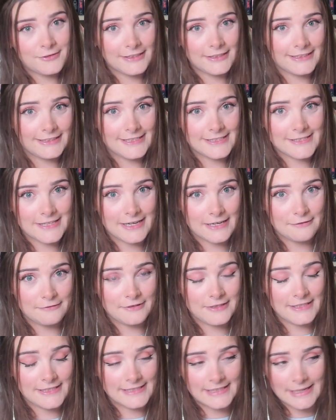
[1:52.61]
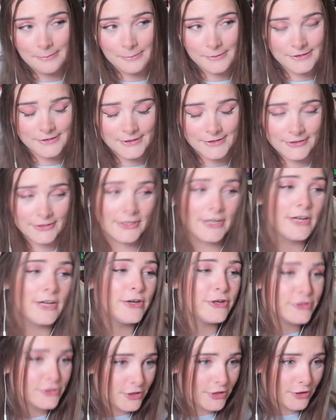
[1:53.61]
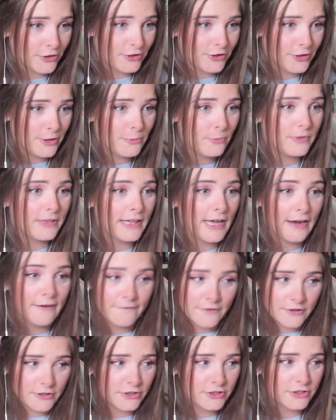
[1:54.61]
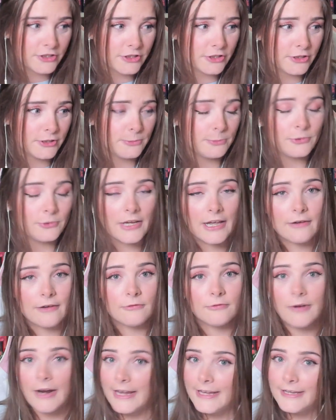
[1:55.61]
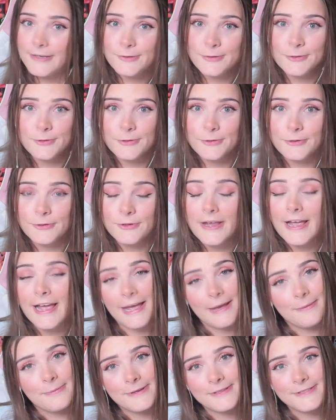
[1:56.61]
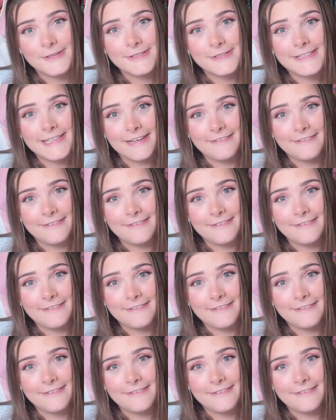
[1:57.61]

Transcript: really excited for this episode. So without further ado, we'll get right into episode